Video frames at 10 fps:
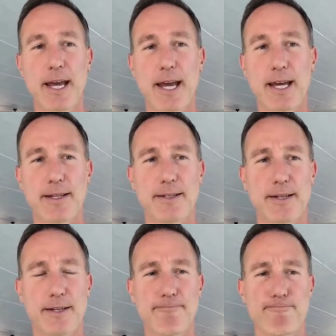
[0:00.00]
And
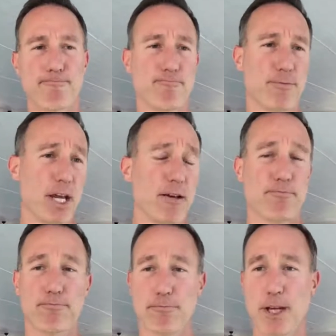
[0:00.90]
hey,
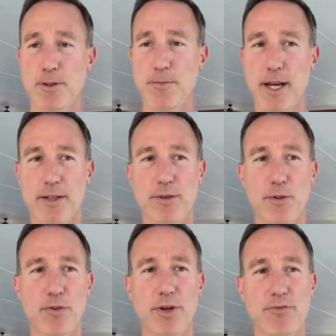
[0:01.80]
not too bad.
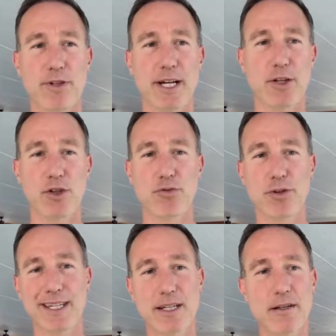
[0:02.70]
2.39
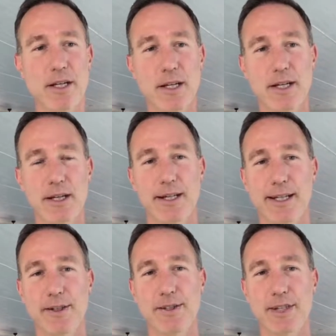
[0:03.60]
trillion.
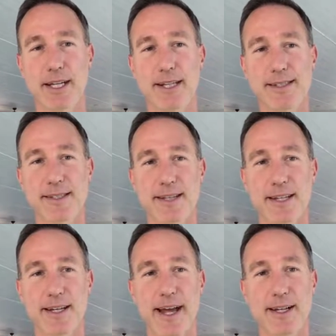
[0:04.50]
Looks like it's
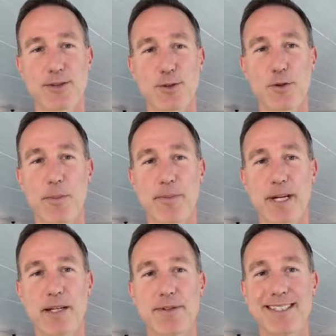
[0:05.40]
not too
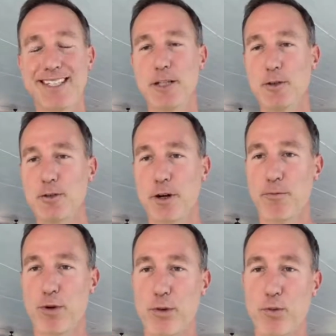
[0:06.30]
big of a deal of
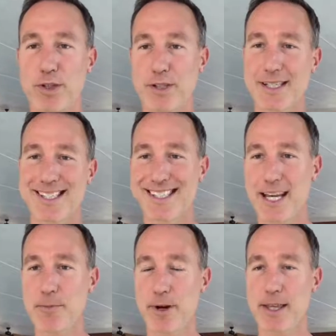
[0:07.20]
what was just
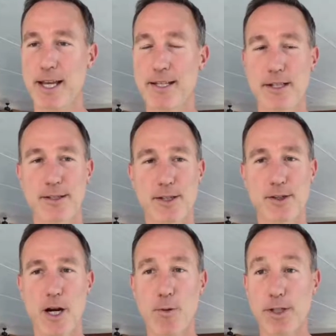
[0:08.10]
said by the SEC
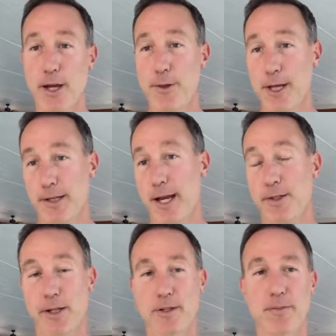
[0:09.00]
chair, which I think it
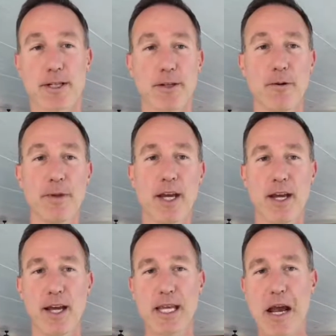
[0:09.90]
actually is a big deal.
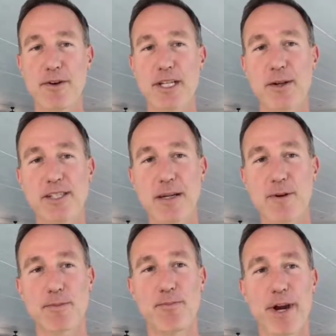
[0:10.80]
And the average daily sentiment
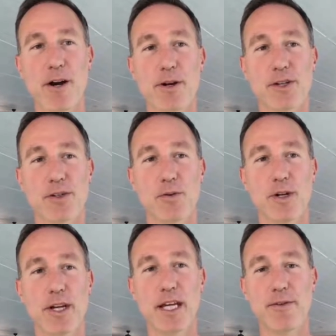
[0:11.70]
is bearish. So
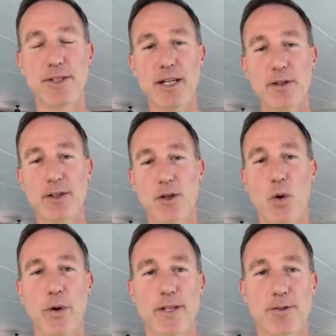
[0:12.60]
if we take a look at the
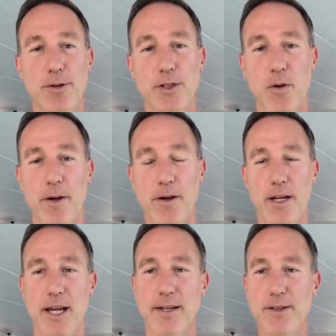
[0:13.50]
coins of what's going on,
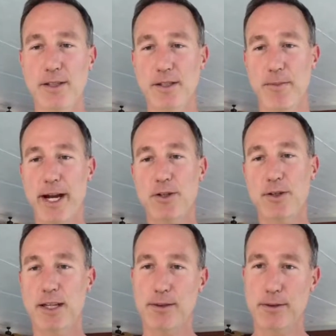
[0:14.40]
and just to mind you
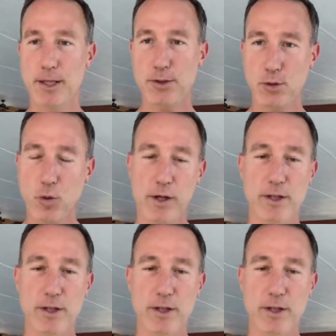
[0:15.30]
that this story